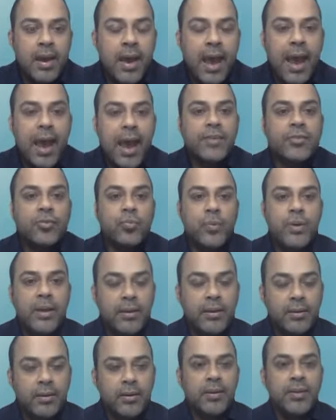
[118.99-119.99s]
as we
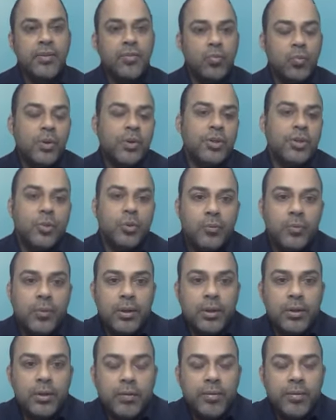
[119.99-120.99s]
enter this virtual
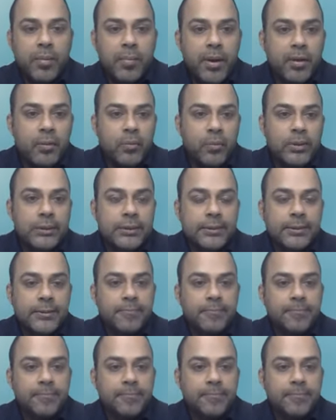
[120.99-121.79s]
world of the Metaverse.